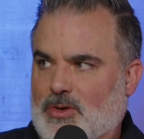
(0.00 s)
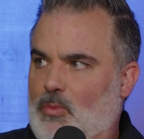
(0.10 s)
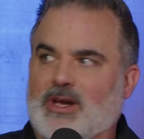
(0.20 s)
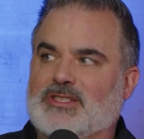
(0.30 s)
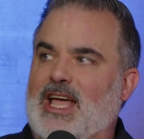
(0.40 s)
as to
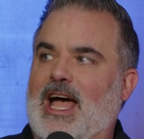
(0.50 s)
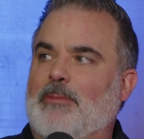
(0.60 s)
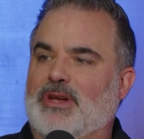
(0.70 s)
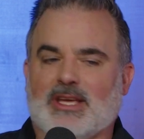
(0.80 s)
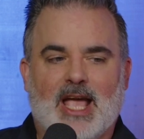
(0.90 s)
what is
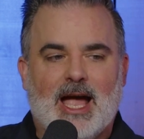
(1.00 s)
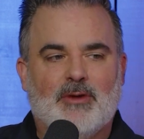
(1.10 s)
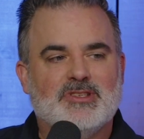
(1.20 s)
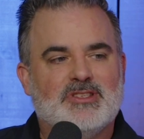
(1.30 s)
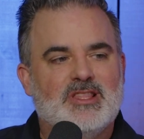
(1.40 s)
happening.
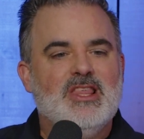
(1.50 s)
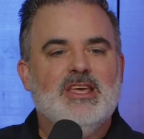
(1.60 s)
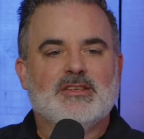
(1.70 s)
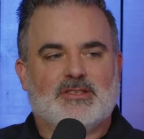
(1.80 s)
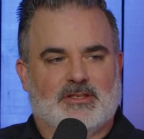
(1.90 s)
How is
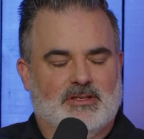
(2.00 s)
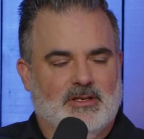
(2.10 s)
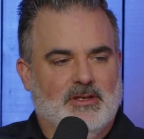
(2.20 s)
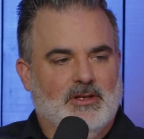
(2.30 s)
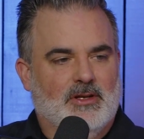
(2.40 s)
this
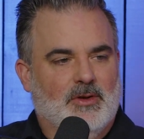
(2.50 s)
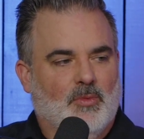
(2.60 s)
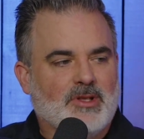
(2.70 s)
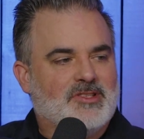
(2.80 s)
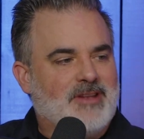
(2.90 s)

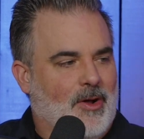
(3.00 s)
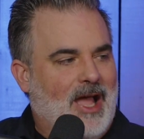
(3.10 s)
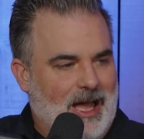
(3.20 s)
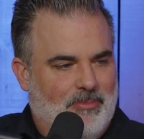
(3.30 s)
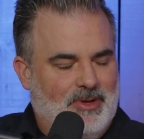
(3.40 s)
what's now
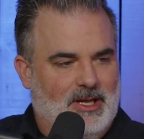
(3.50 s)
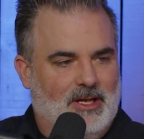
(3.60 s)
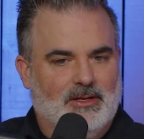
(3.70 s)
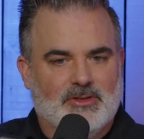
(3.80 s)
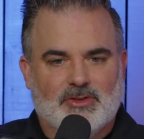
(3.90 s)

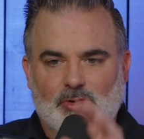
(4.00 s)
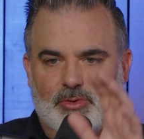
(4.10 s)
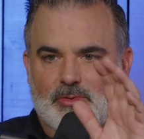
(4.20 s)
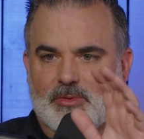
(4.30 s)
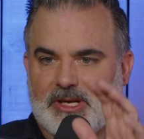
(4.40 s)
happening
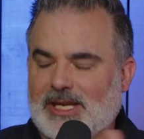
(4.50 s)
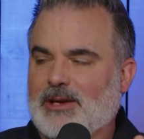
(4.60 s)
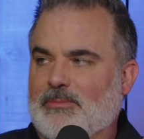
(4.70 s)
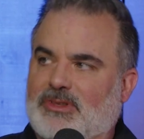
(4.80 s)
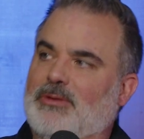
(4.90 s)
to
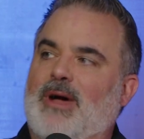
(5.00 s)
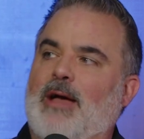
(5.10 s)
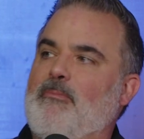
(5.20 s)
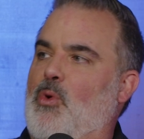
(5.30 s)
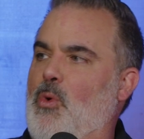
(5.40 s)
him, to
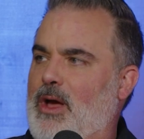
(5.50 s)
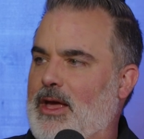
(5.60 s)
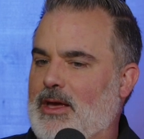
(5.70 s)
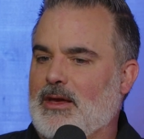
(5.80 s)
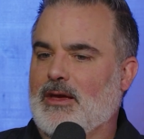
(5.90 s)
my
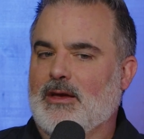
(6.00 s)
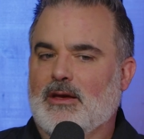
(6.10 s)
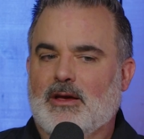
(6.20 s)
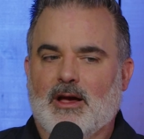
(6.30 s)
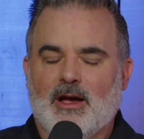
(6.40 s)
boy?
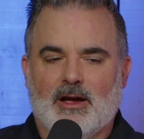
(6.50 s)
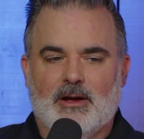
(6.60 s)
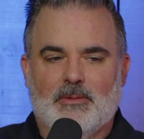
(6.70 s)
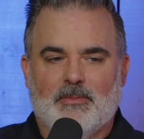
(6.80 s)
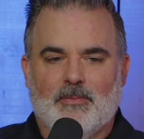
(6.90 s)

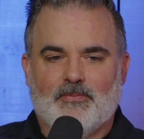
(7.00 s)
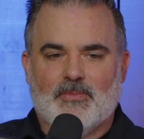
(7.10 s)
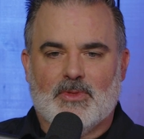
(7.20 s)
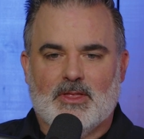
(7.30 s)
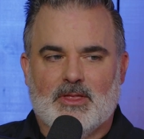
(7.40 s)

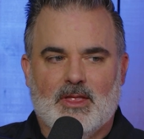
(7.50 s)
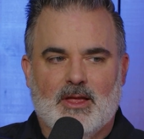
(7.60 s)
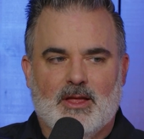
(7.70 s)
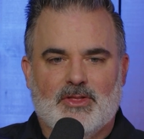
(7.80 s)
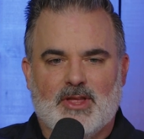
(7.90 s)

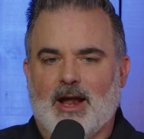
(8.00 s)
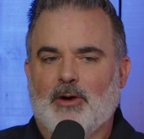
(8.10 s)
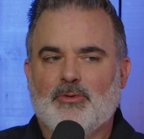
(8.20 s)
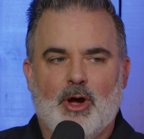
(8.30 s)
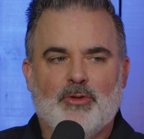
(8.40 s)
That I
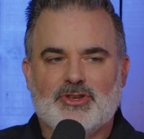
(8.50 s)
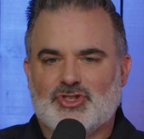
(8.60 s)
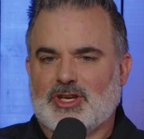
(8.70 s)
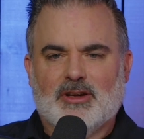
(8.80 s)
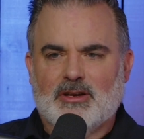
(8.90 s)
don't know that
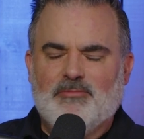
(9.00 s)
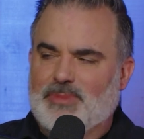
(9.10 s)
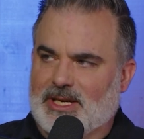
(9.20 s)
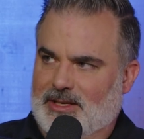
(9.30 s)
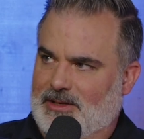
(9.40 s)
she could have
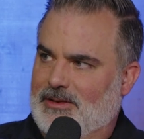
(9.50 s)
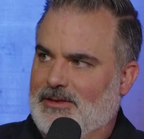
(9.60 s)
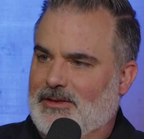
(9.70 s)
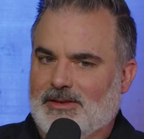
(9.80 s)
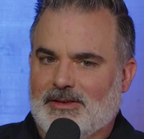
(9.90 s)
been
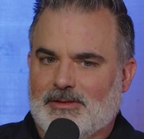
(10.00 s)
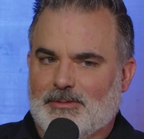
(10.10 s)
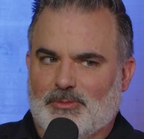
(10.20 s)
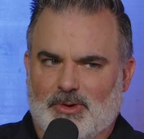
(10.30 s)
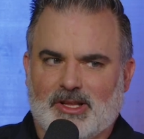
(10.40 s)

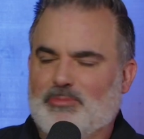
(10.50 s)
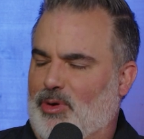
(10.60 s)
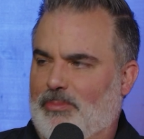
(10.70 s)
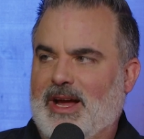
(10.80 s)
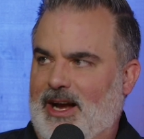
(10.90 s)
really
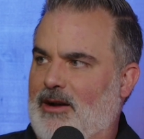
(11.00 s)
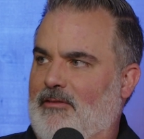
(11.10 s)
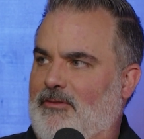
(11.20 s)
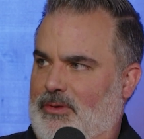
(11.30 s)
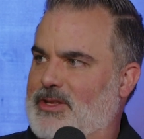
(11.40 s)

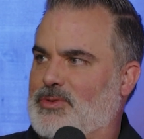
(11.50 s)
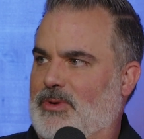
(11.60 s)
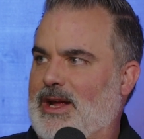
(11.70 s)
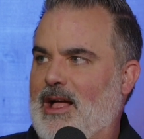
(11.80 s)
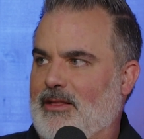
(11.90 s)
prepared for this
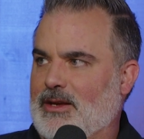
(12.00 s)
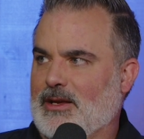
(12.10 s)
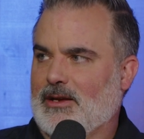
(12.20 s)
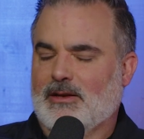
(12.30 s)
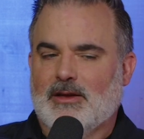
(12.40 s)

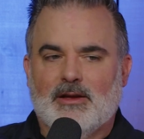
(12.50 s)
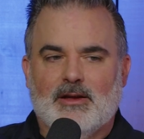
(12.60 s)
reality.